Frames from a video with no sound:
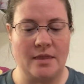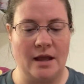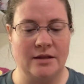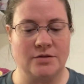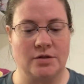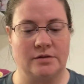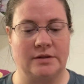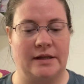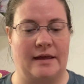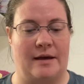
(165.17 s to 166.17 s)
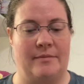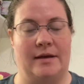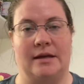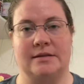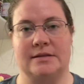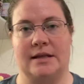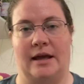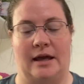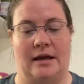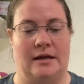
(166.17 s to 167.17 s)
And certainly that makes
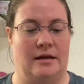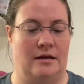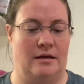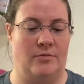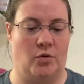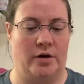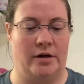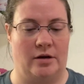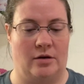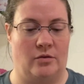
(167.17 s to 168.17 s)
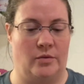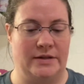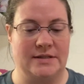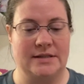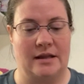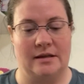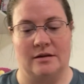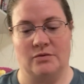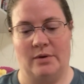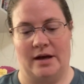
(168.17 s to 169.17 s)
an important note when selling
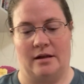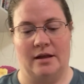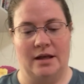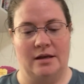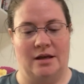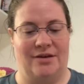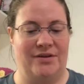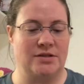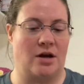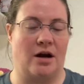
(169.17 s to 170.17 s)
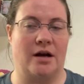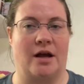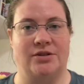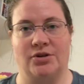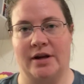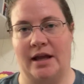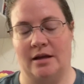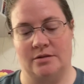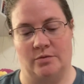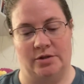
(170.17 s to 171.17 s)
as well. If it's hard on your
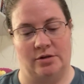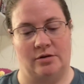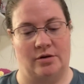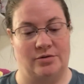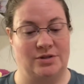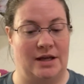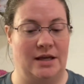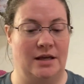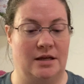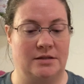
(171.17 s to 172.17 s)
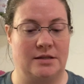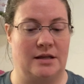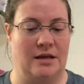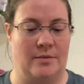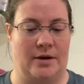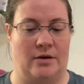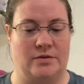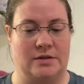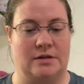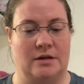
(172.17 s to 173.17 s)
hands when you're crocheting it, think
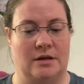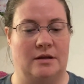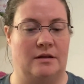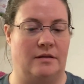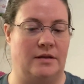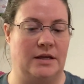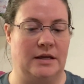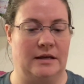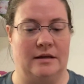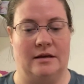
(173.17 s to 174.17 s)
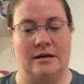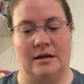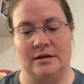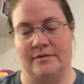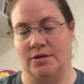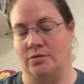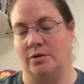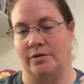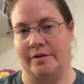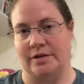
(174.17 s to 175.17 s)
about the
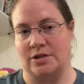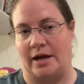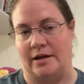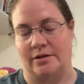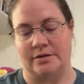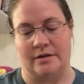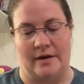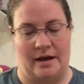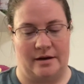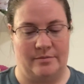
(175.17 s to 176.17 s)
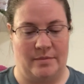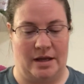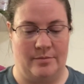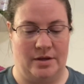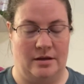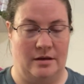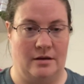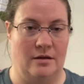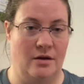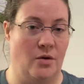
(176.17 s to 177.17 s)
individual or the child that may be
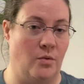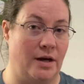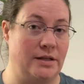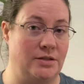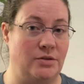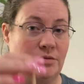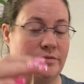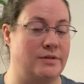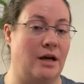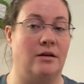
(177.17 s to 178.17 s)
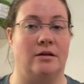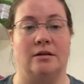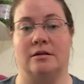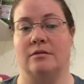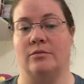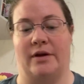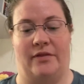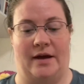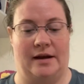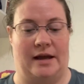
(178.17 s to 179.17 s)
wanting to snuggle with
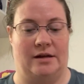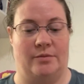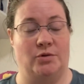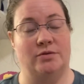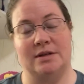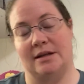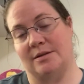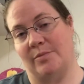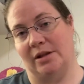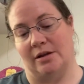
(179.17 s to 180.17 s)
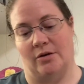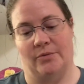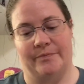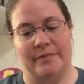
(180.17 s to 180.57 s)
that item. Use it as a pillow.